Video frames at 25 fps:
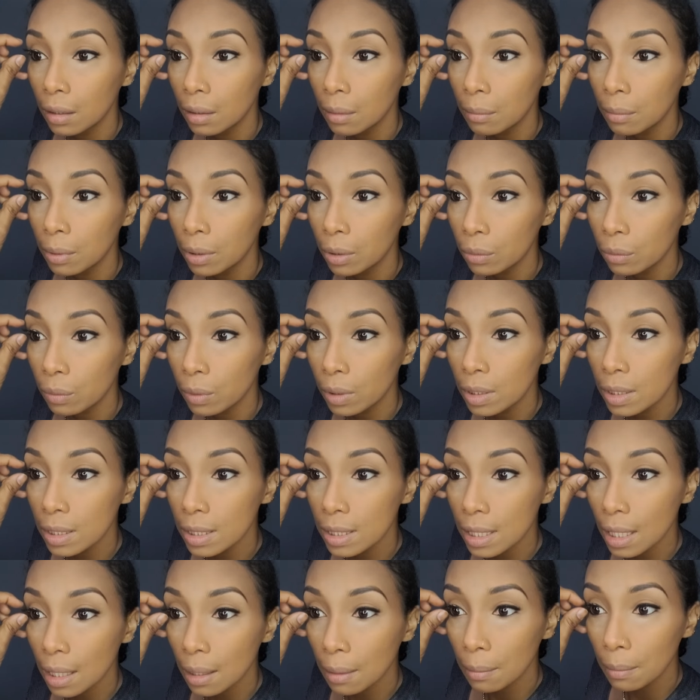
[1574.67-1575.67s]
But
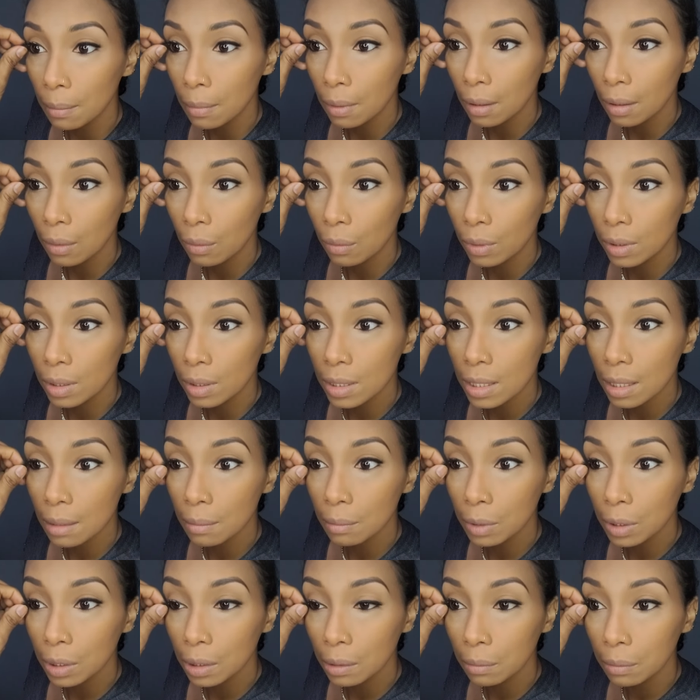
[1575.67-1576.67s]
once
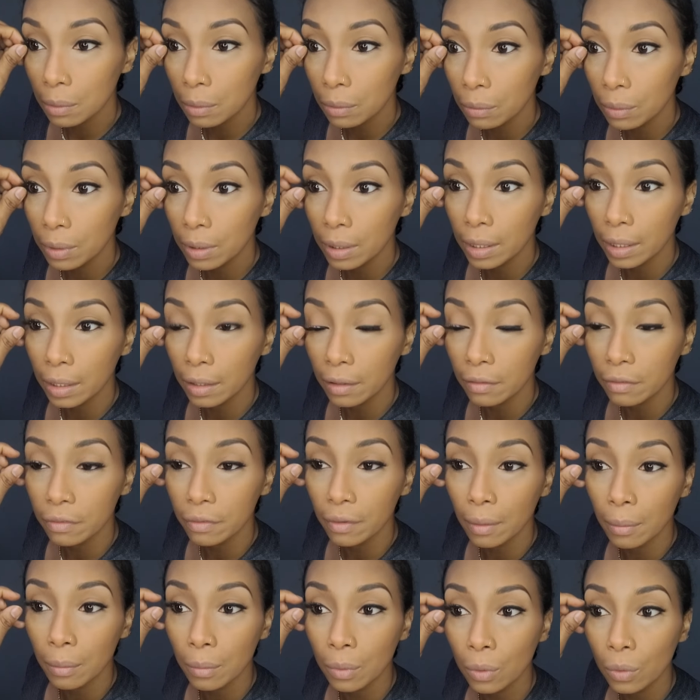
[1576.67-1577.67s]
I'm gonna be working
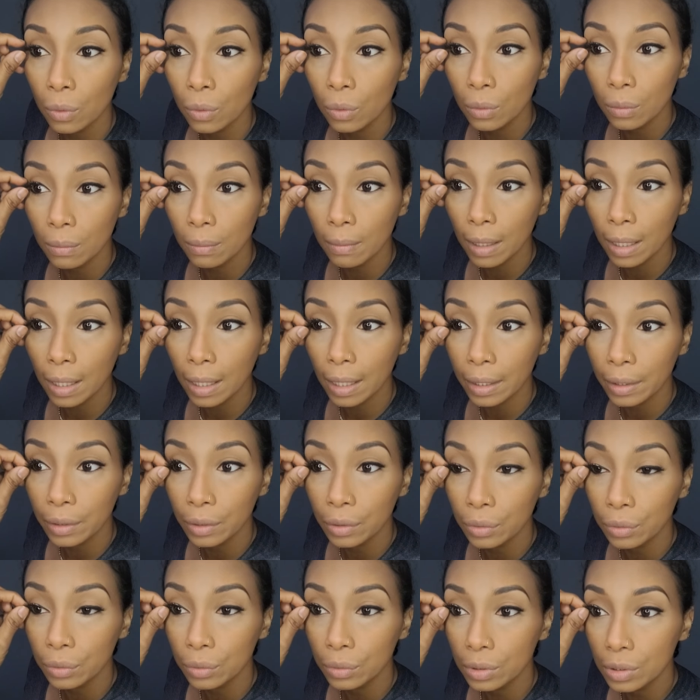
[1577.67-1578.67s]
from home, I
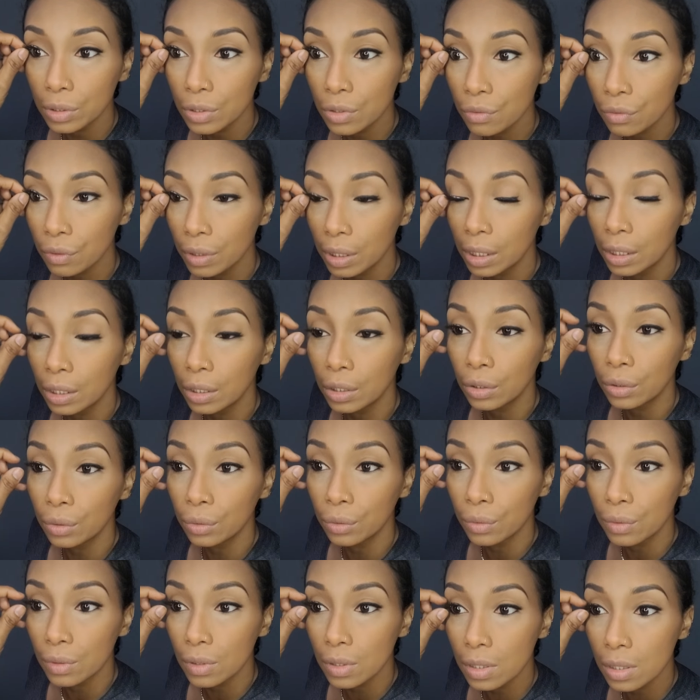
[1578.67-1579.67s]
don't really
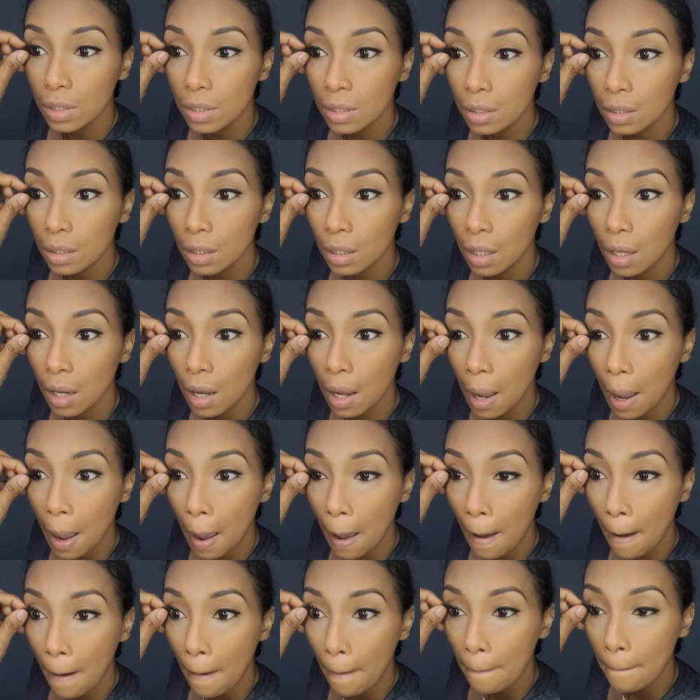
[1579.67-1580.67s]
use
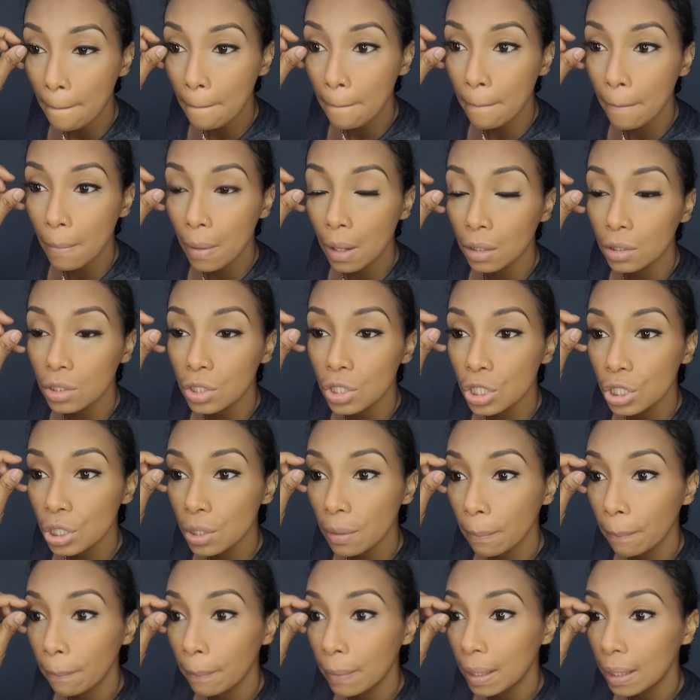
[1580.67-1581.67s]
much
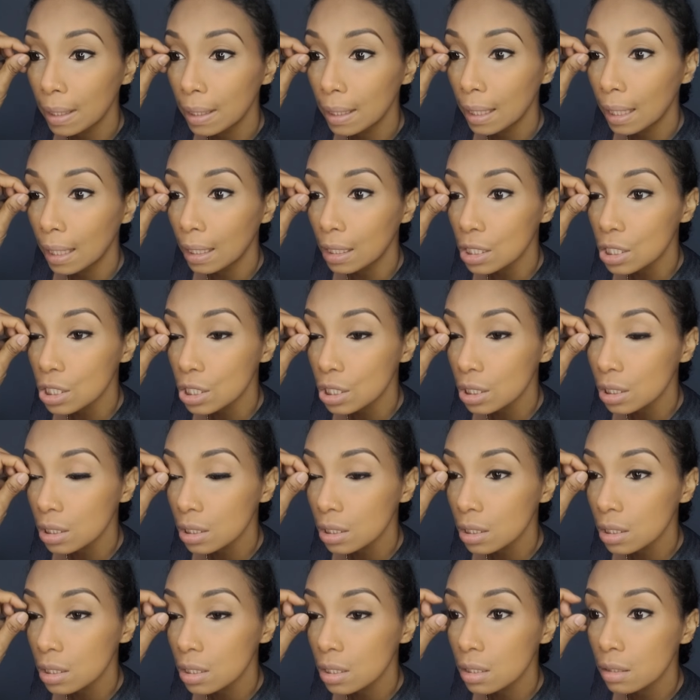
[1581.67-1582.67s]
big
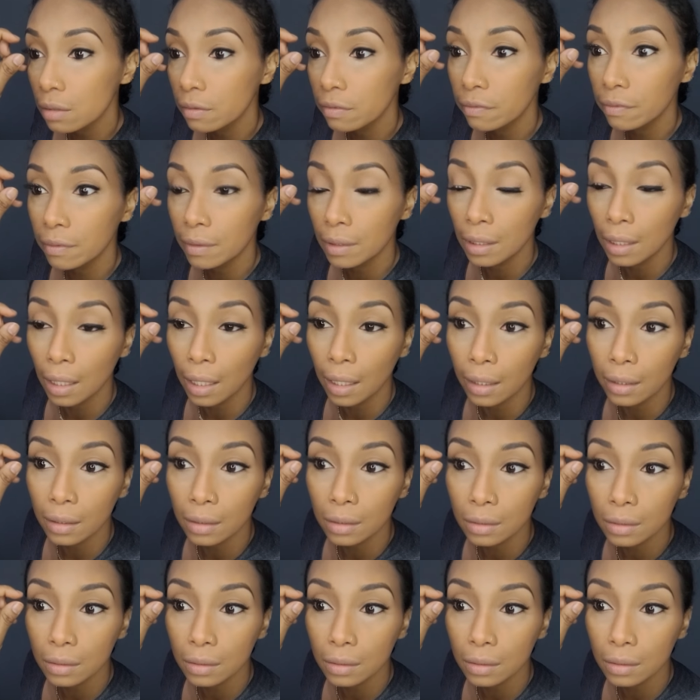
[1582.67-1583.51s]
lashes for that.